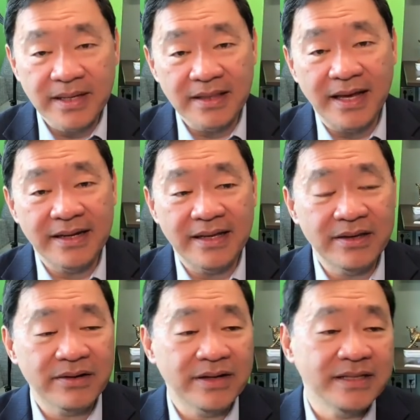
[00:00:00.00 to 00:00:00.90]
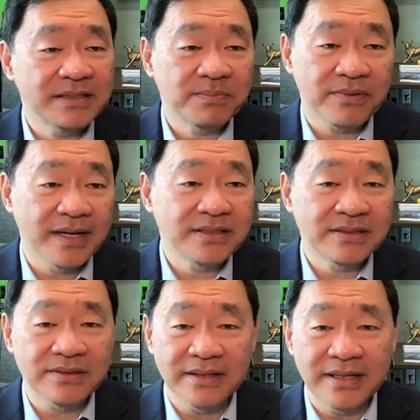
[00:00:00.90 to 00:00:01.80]
enlightening. You're an
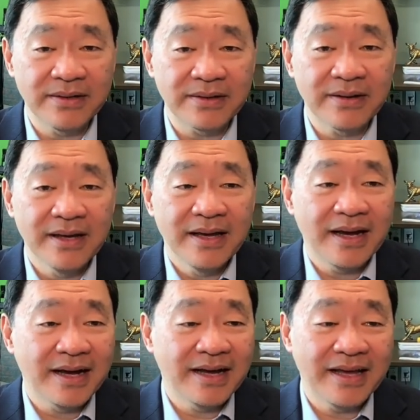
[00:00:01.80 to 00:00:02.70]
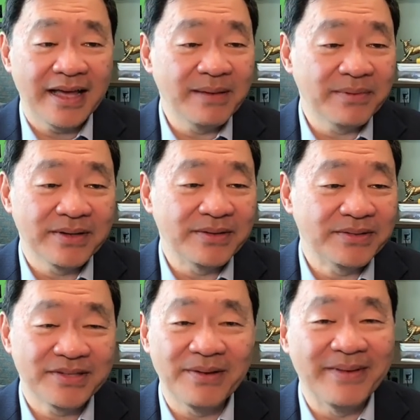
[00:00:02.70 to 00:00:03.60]
inspirational leader, able to do
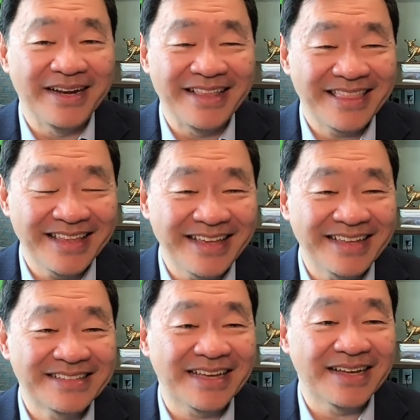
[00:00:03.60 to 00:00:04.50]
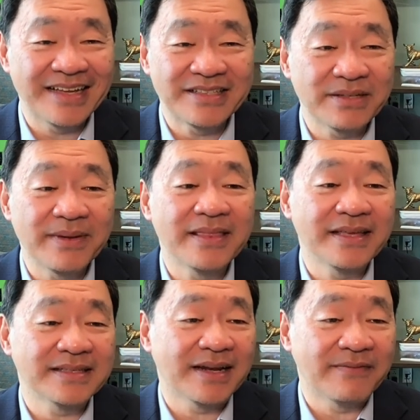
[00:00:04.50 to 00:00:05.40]
so many things at
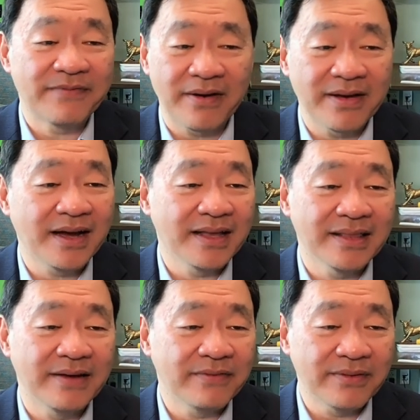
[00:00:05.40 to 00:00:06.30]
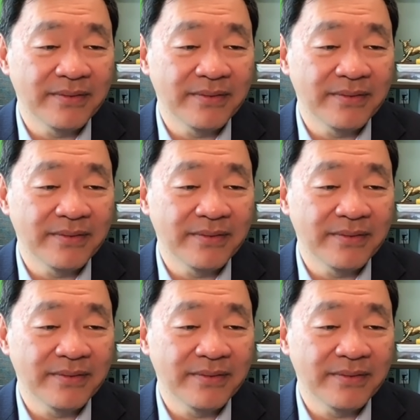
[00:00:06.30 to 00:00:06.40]
a very high level.